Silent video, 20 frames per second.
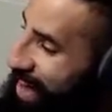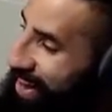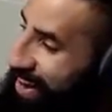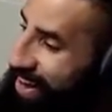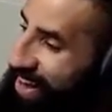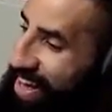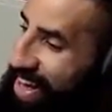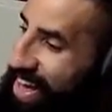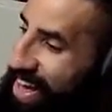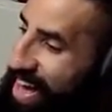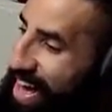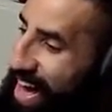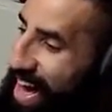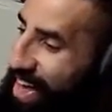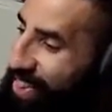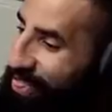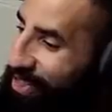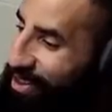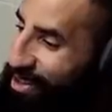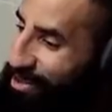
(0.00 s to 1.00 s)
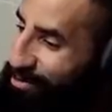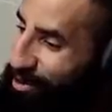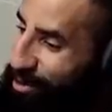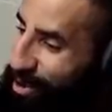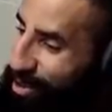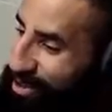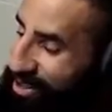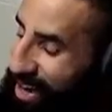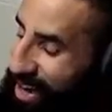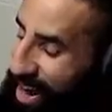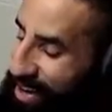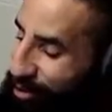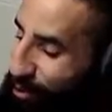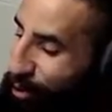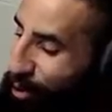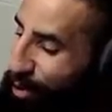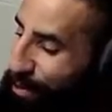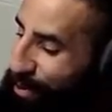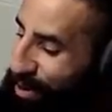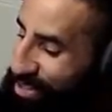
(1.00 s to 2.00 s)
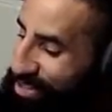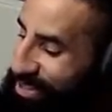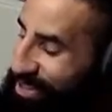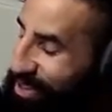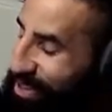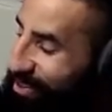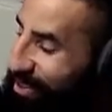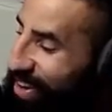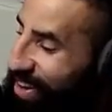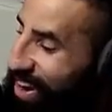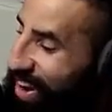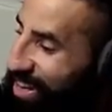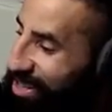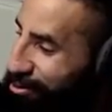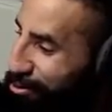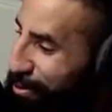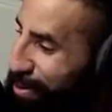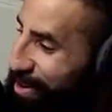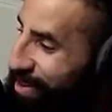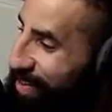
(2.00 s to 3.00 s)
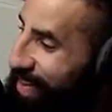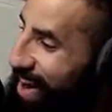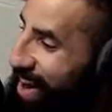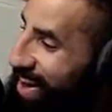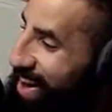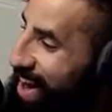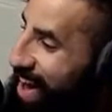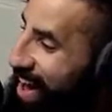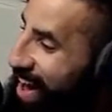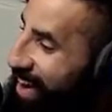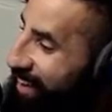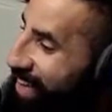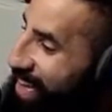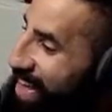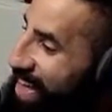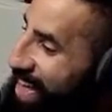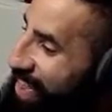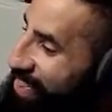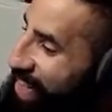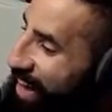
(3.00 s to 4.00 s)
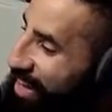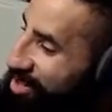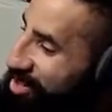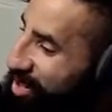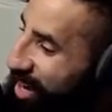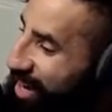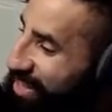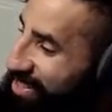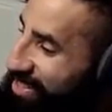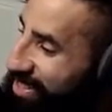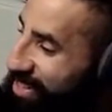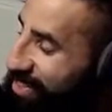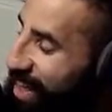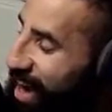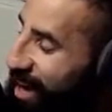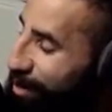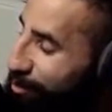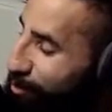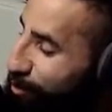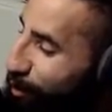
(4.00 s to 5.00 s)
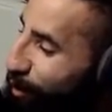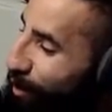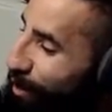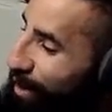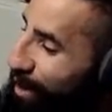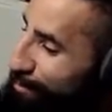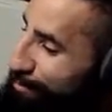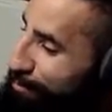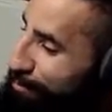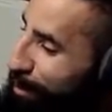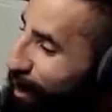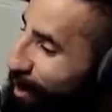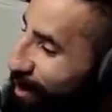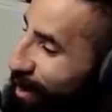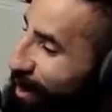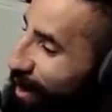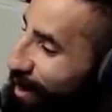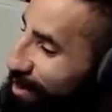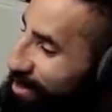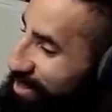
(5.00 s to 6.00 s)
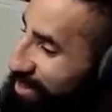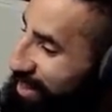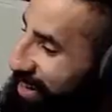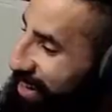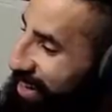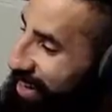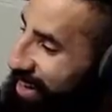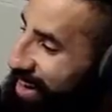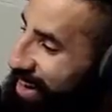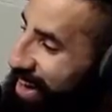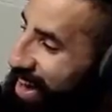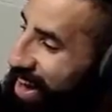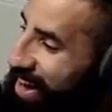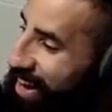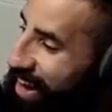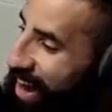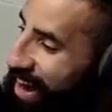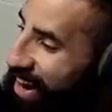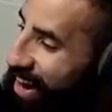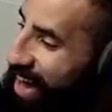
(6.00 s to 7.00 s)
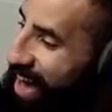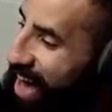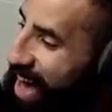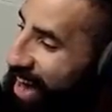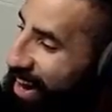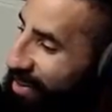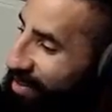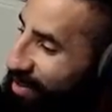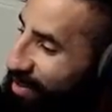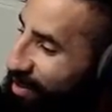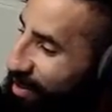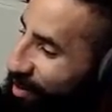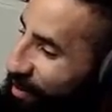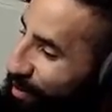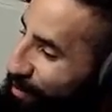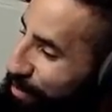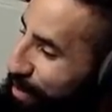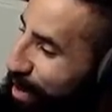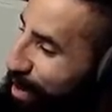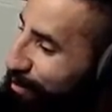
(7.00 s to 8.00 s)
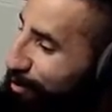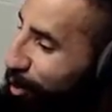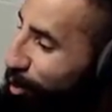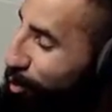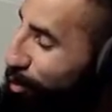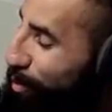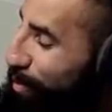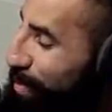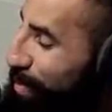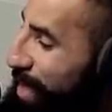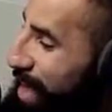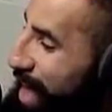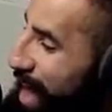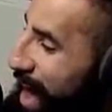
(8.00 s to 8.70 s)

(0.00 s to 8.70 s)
that. And there's kind of a rumor circulating on Twitter right now that Jason LaCafora and Paul Kuharsky kind of had a little bit of a,